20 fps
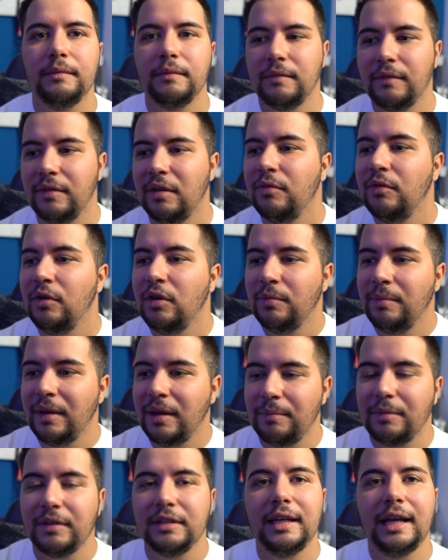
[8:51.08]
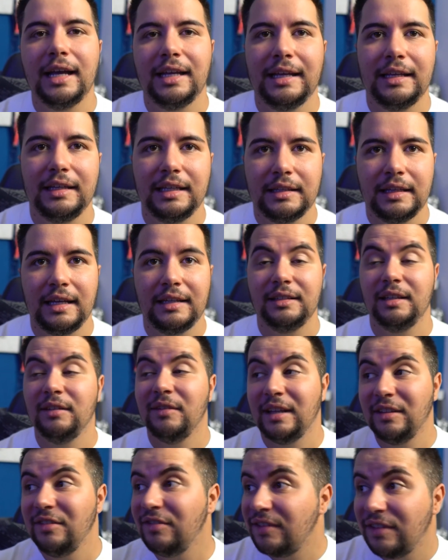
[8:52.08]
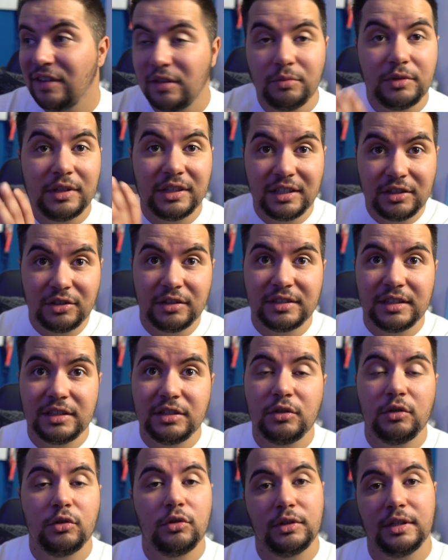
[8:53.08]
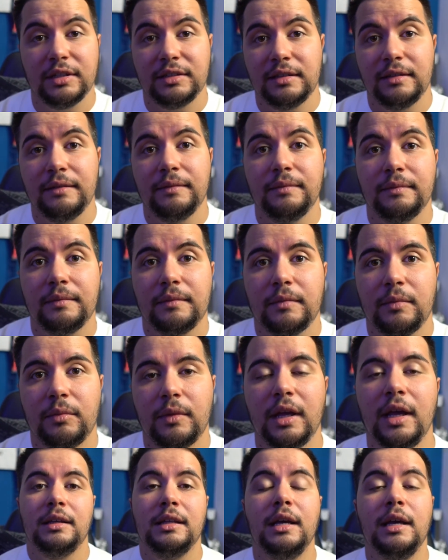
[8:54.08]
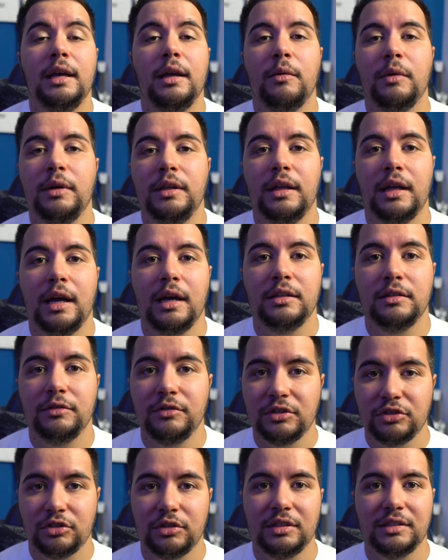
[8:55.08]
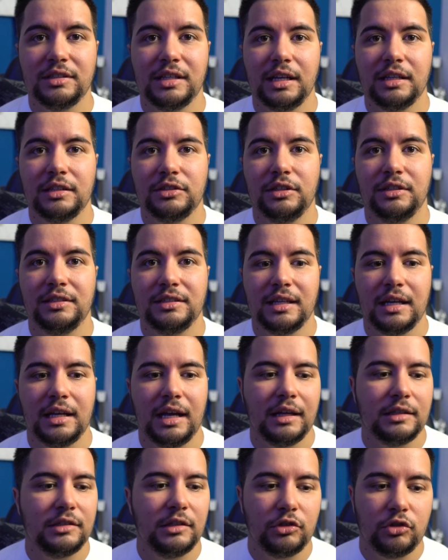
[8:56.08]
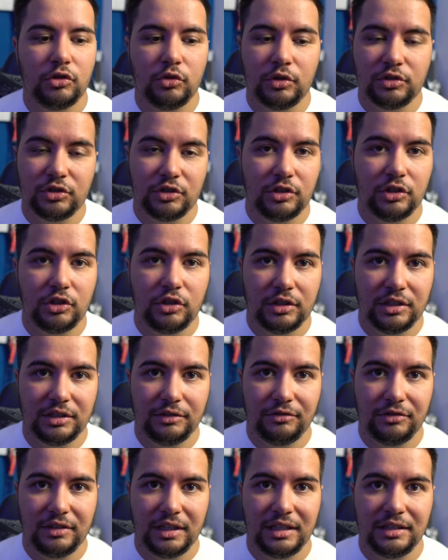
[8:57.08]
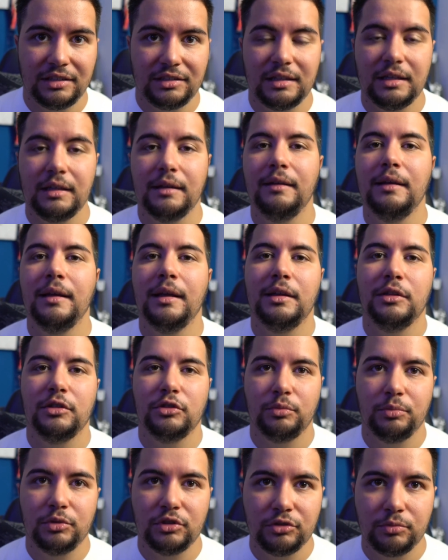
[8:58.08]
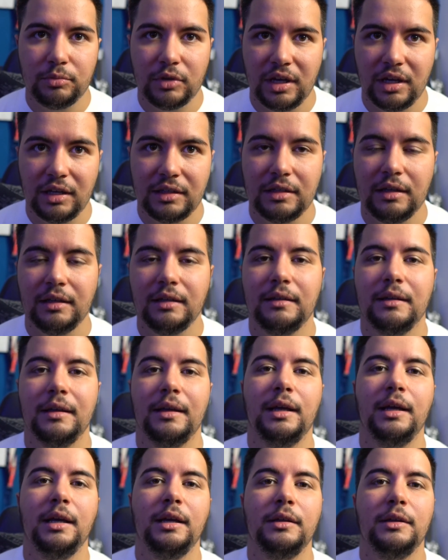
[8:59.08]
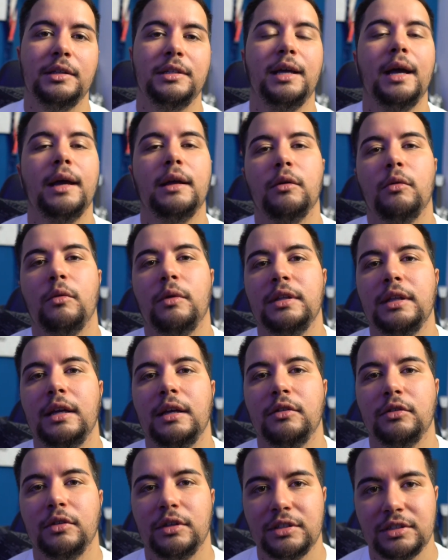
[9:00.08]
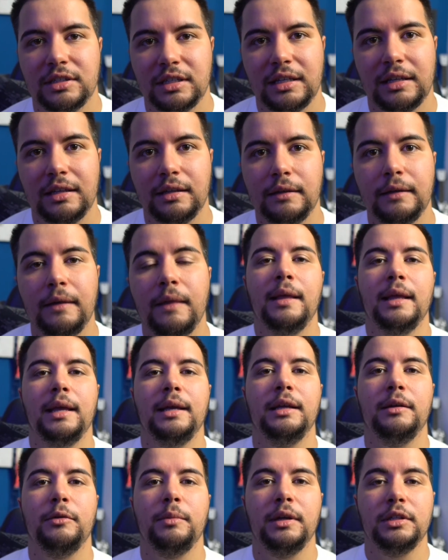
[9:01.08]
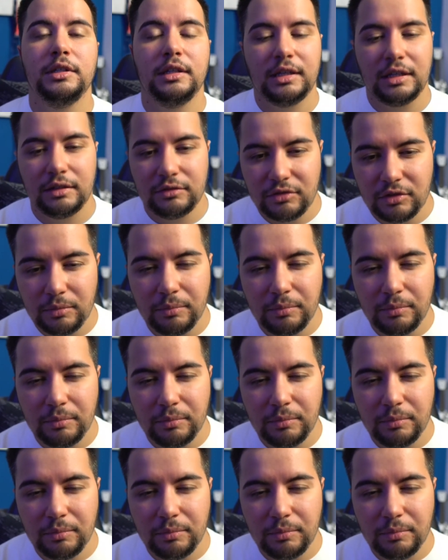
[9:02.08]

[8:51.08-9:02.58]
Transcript: The roadmap is heading in that direction and we cannot ignore it. We are dealing with an artificial intelligence that has a shorter learning phase, is super smart, can understand who is interested, and especially if we